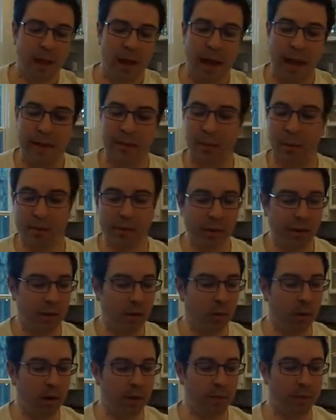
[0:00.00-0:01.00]
And so I'll tell you
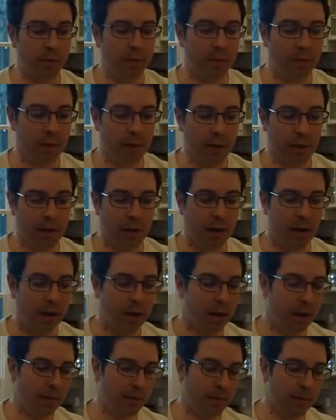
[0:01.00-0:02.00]
what,
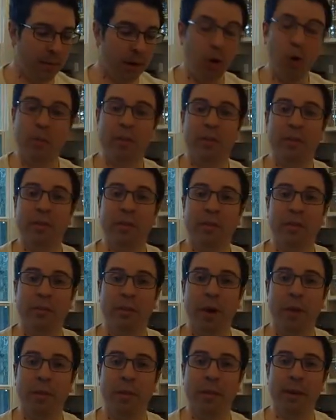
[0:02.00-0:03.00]
I hope Steve doesn't
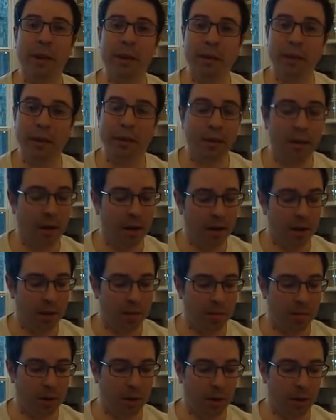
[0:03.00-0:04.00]
mind me telling you,
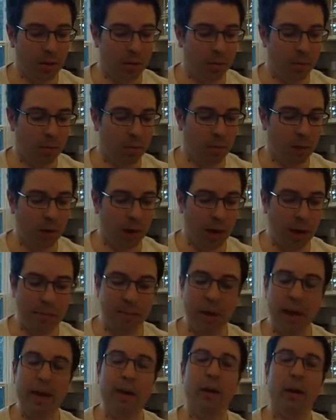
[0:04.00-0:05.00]
but I
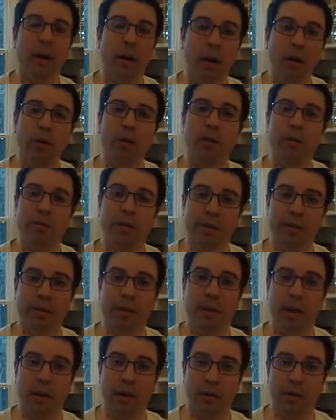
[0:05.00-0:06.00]
paid
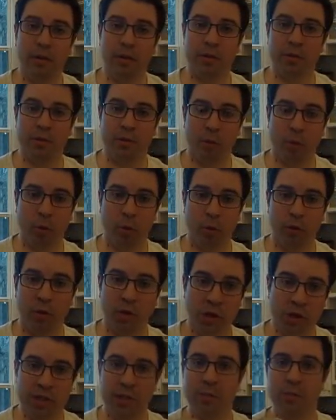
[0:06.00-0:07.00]
$150 for
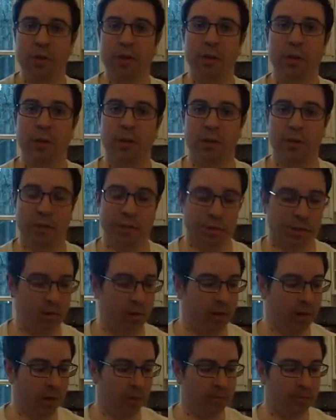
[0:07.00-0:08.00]
just the materials in this
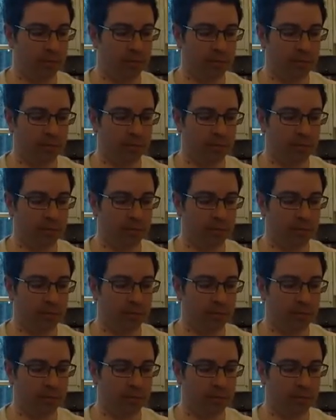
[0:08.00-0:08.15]
rod.